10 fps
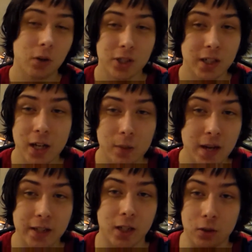Personally, I
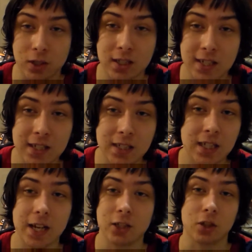don't mind though, because he's a
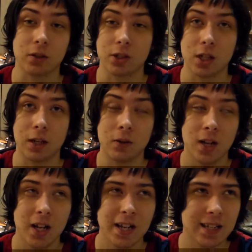teenager.
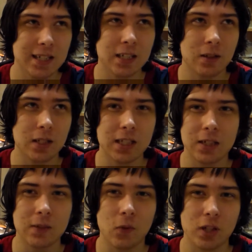So, is
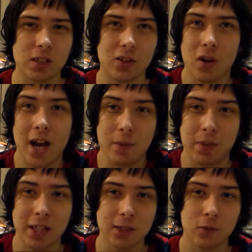his voice a little
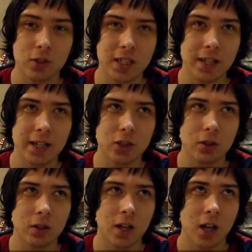high-pitched for a
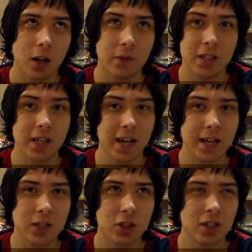teenager of his
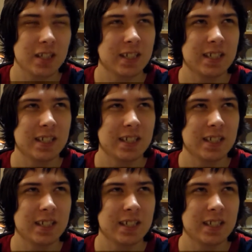age?